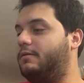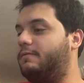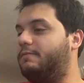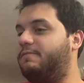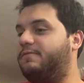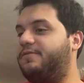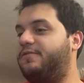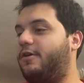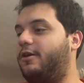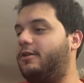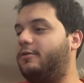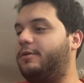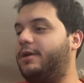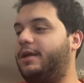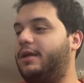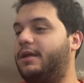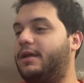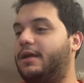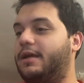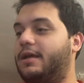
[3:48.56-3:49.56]

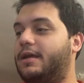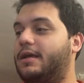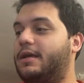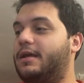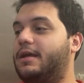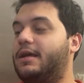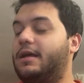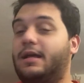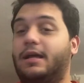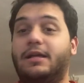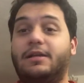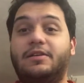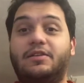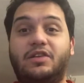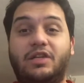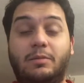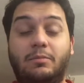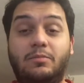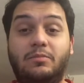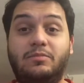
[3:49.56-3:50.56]
Following,
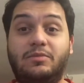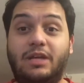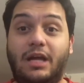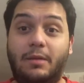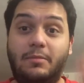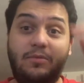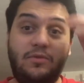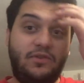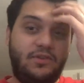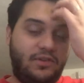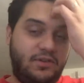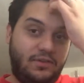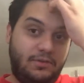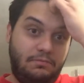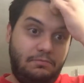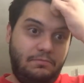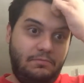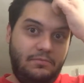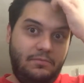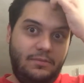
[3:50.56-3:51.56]
sometimes
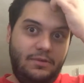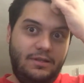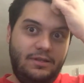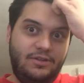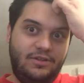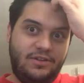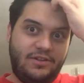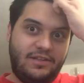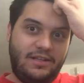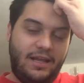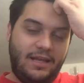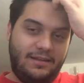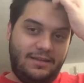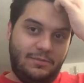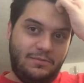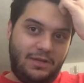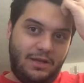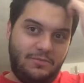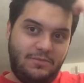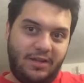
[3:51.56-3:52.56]
just like
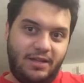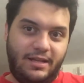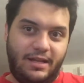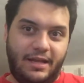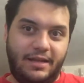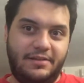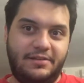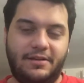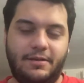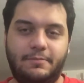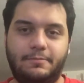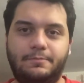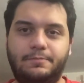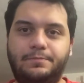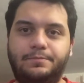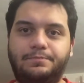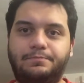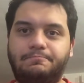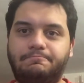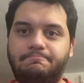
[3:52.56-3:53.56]
sometimes I like
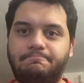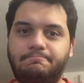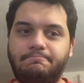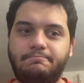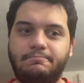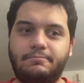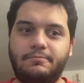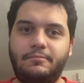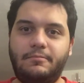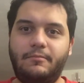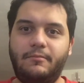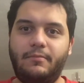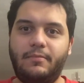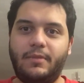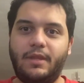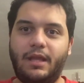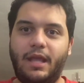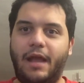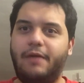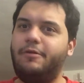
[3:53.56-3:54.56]
some
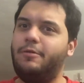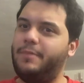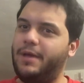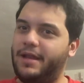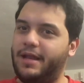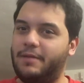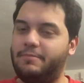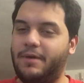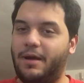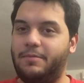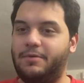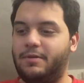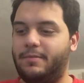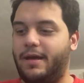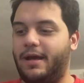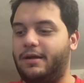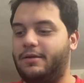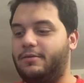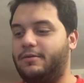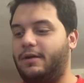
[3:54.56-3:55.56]
aromatic pipe
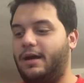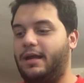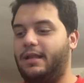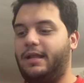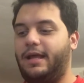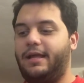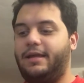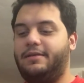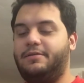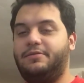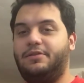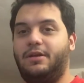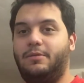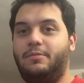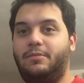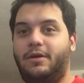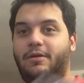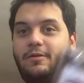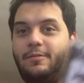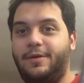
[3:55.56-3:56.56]
tobacco, I like
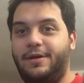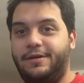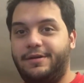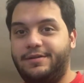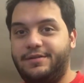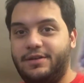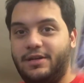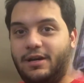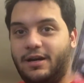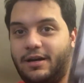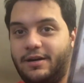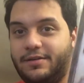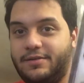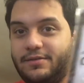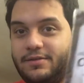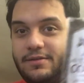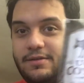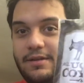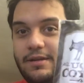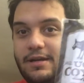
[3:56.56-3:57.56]
some aromatic
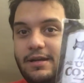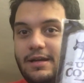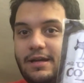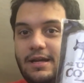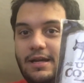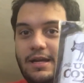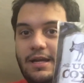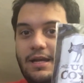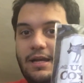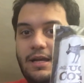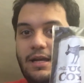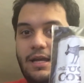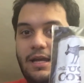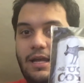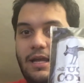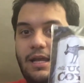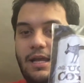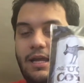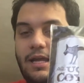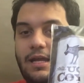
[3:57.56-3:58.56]
cigars,
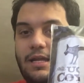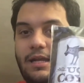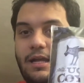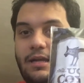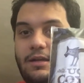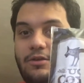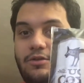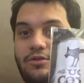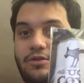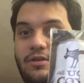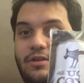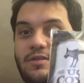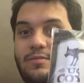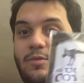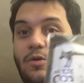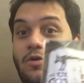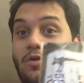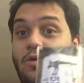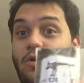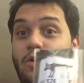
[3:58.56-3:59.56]
and I usually smoke